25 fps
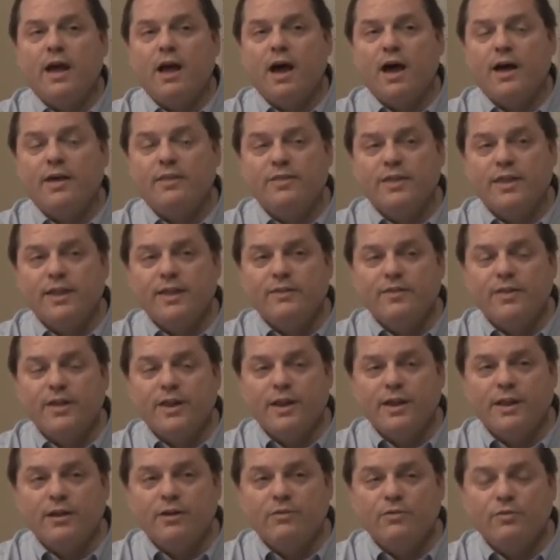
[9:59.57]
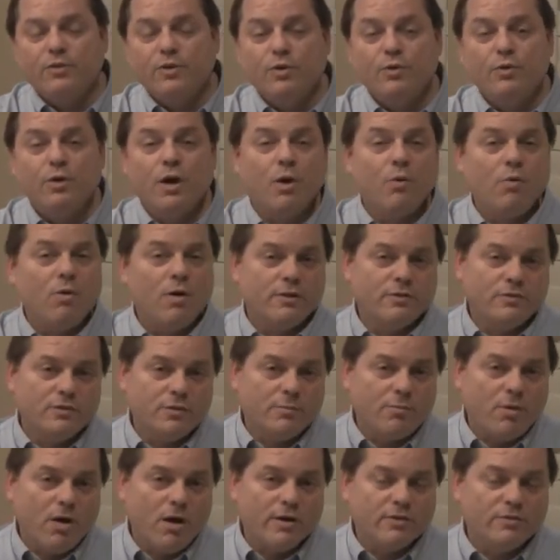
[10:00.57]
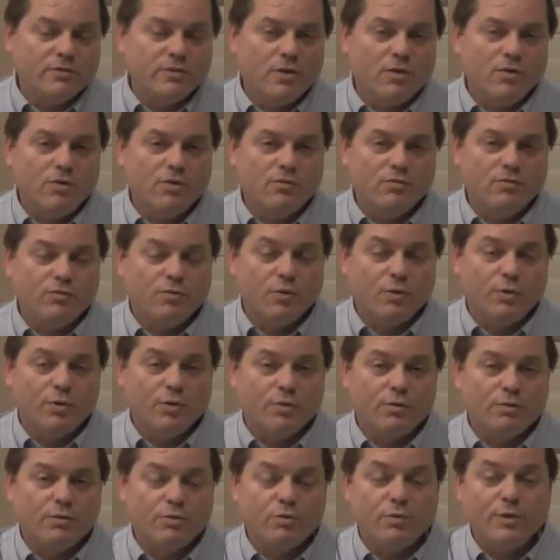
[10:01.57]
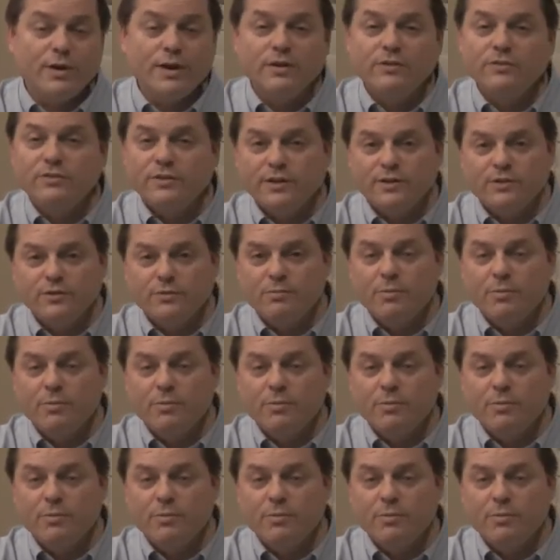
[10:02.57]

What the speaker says: I think that if you go on Suboxone for 3 to 6